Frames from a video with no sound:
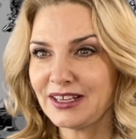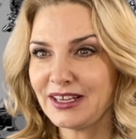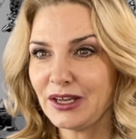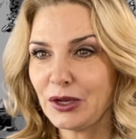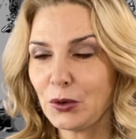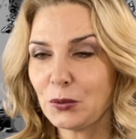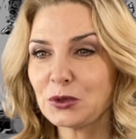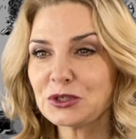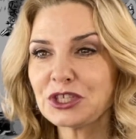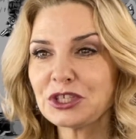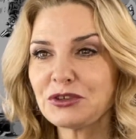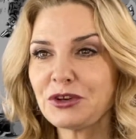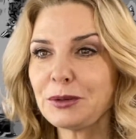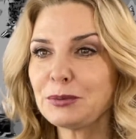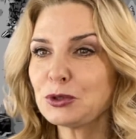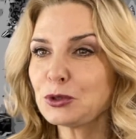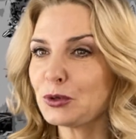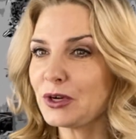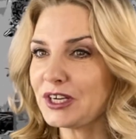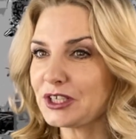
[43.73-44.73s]
was a trip to
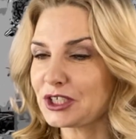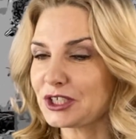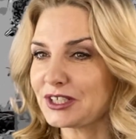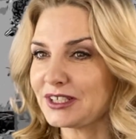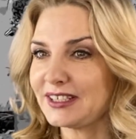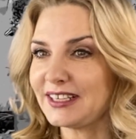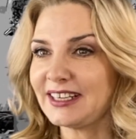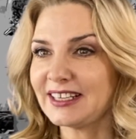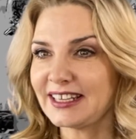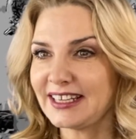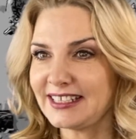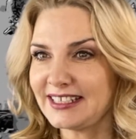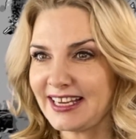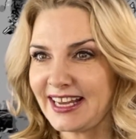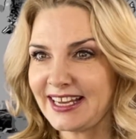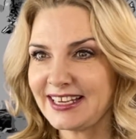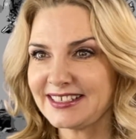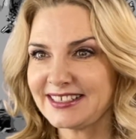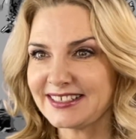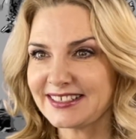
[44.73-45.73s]
Russia in late
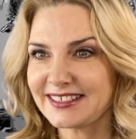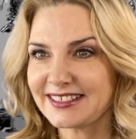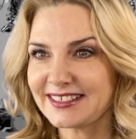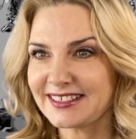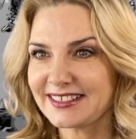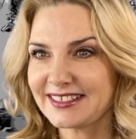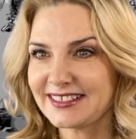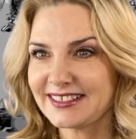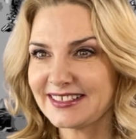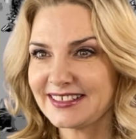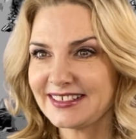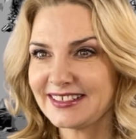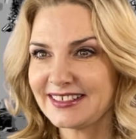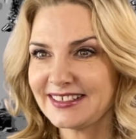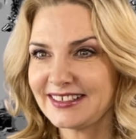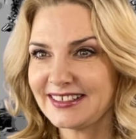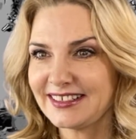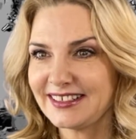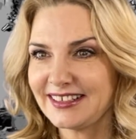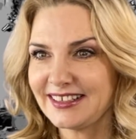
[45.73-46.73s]
80s.
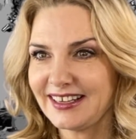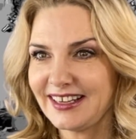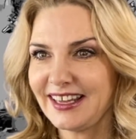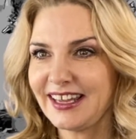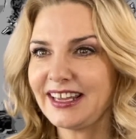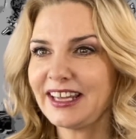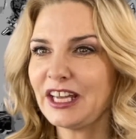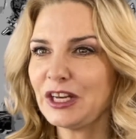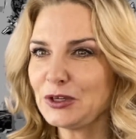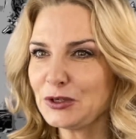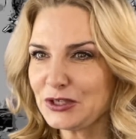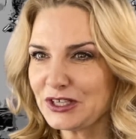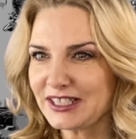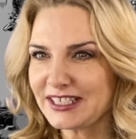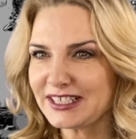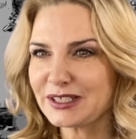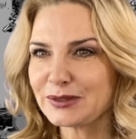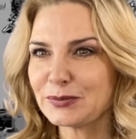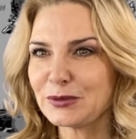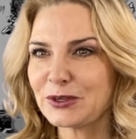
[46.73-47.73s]
Can you tell
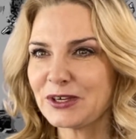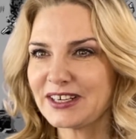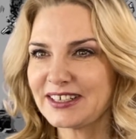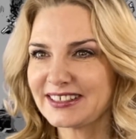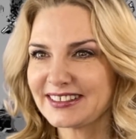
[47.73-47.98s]
us more?